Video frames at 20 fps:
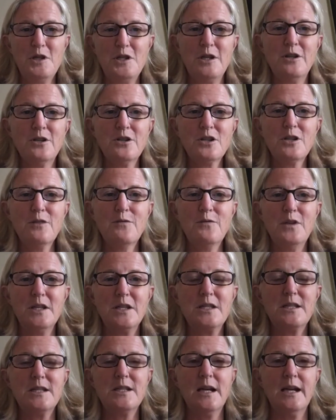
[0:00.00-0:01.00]
results of
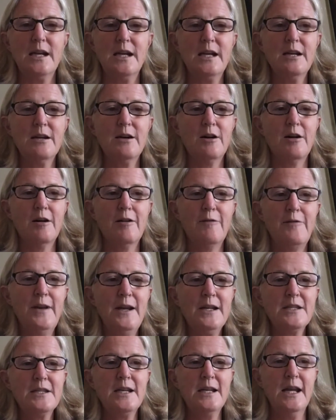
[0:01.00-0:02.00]
this study are
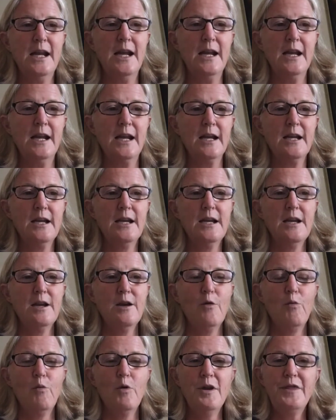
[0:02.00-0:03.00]
fascinating.
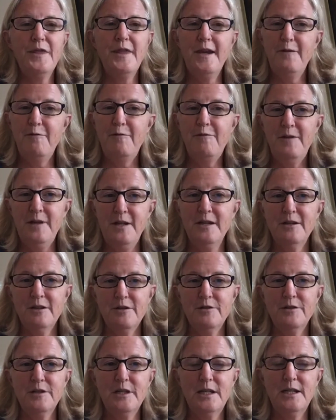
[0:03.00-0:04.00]
What they
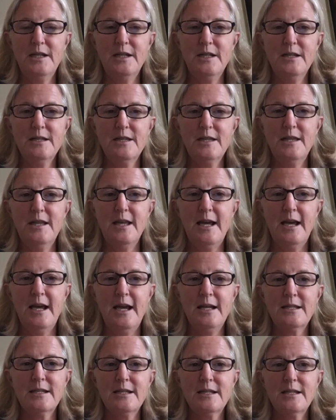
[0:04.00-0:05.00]
found is
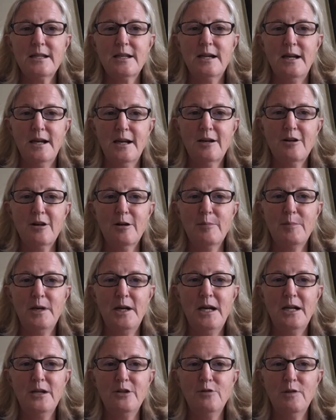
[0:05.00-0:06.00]
that high
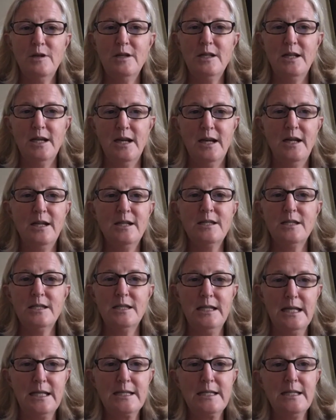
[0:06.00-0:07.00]
carbohydrate
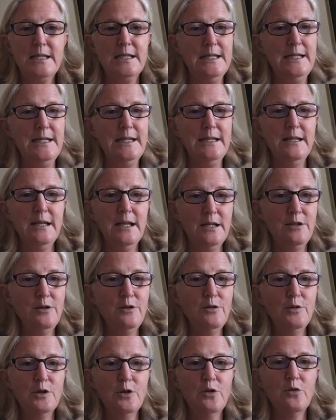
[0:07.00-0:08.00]
diets, yes indeed, they
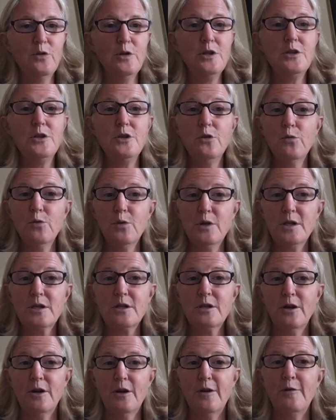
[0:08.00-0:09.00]
do increase your
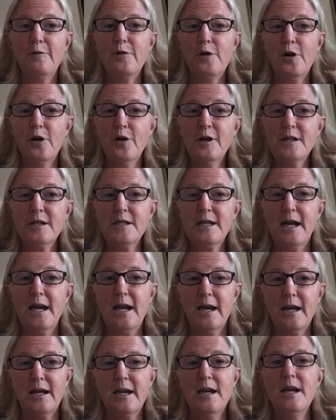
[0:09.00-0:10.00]
risk of heart
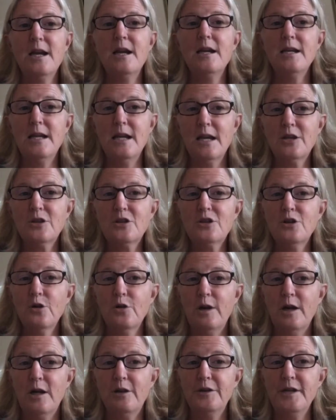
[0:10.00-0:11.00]
attack. Yes,
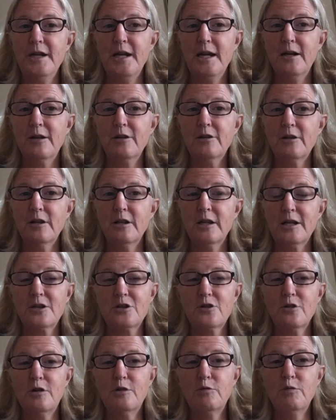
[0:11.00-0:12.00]
your LDL
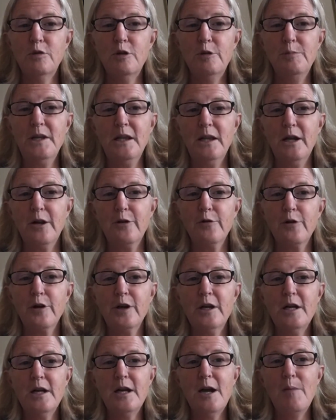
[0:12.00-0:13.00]
cholesterol will be
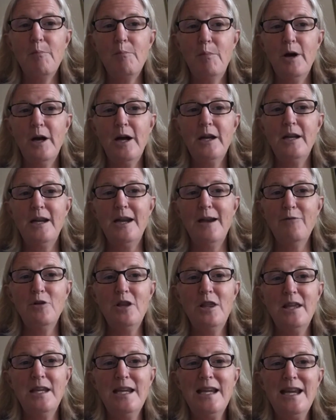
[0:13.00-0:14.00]
lower, but
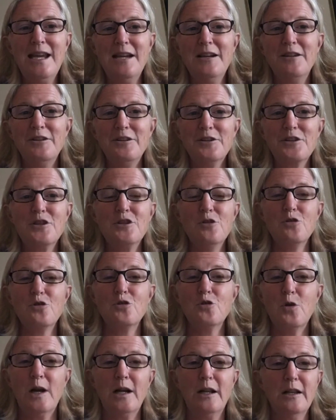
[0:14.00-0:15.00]
everything else, your
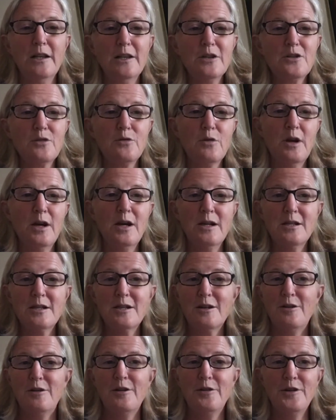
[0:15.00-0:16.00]

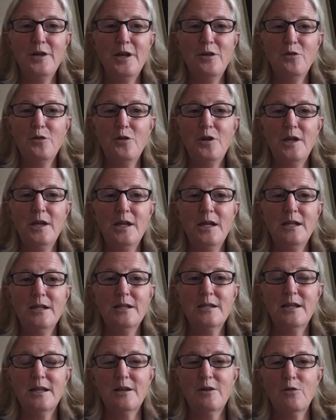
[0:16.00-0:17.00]
triglycerides and all the other
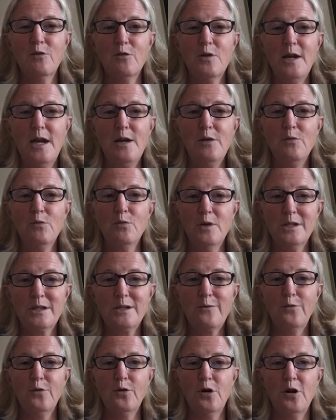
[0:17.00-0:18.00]
things that create
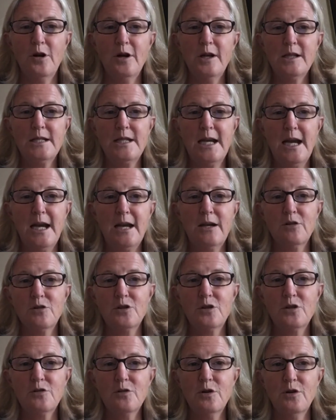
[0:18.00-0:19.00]
risk for heart attack
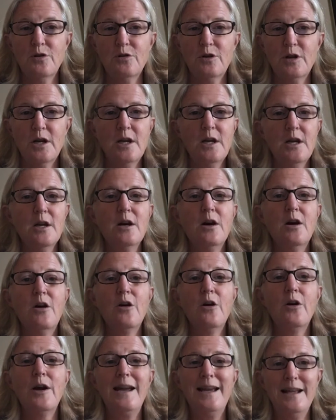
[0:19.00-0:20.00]
or stroke,
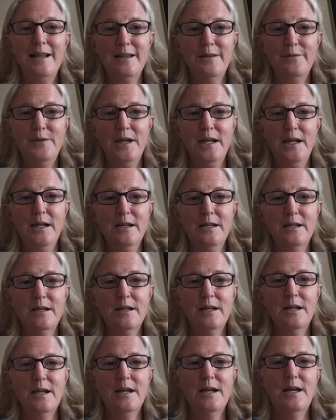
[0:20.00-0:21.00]
are elevated.
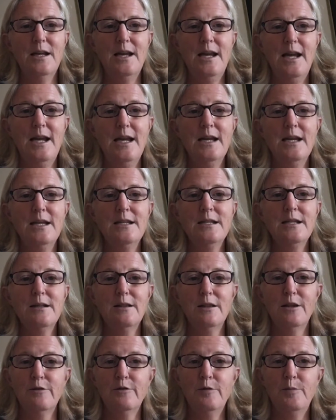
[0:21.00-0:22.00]

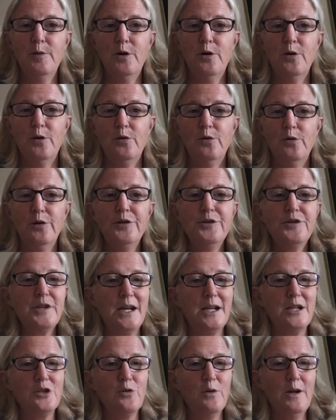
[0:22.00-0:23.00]
And lo and behold,
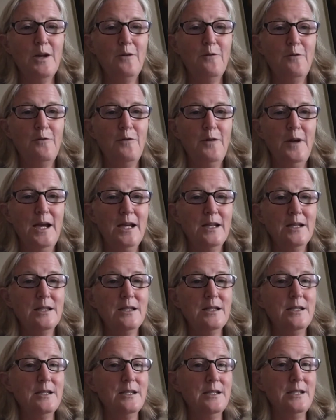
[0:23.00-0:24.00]
saturated fat
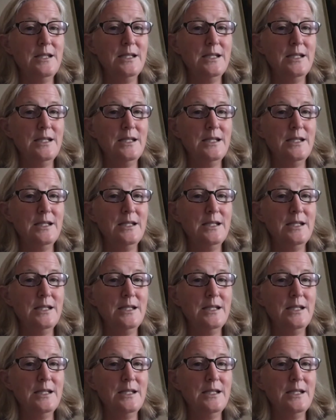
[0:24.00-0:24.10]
